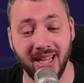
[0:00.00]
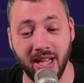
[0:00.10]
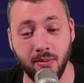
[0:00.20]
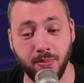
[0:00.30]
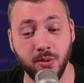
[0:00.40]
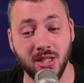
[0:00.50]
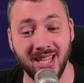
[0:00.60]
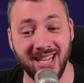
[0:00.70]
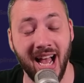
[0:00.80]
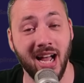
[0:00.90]
Gotta boost that
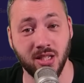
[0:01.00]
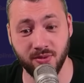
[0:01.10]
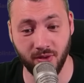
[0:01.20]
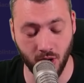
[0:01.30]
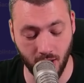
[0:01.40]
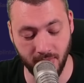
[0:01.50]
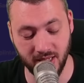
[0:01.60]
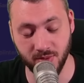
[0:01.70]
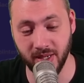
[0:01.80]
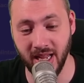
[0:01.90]
as far up as
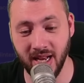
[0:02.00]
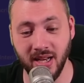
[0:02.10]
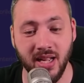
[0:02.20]
we can,